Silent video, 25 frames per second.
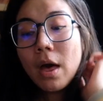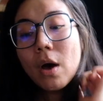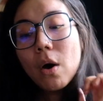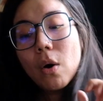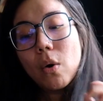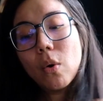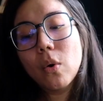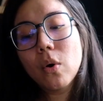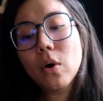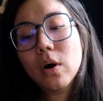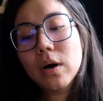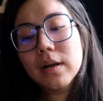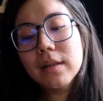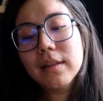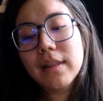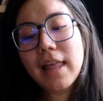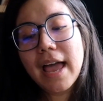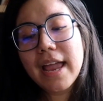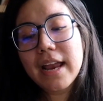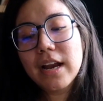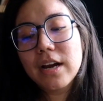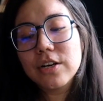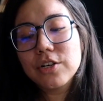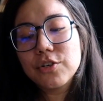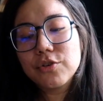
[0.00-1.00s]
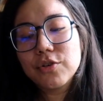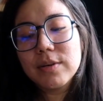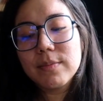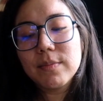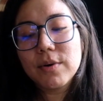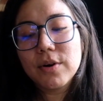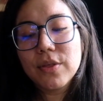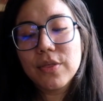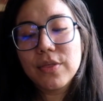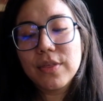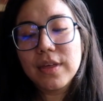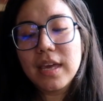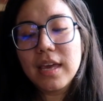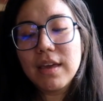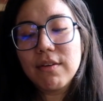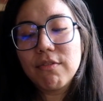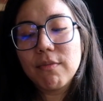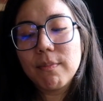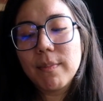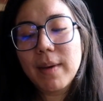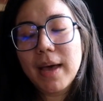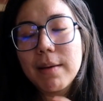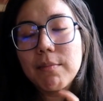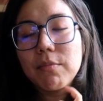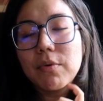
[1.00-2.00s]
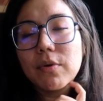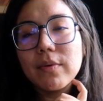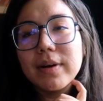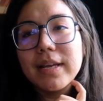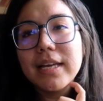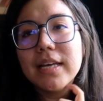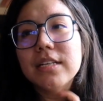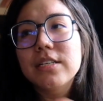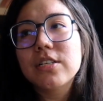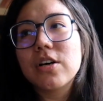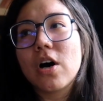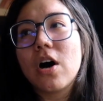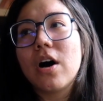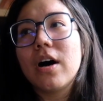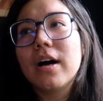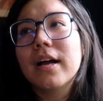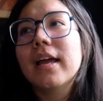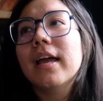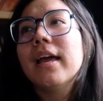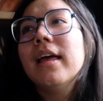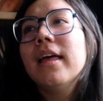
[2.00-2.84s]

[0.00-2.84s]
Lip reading: or Liar, Dreamer, Thief by Maria Dong.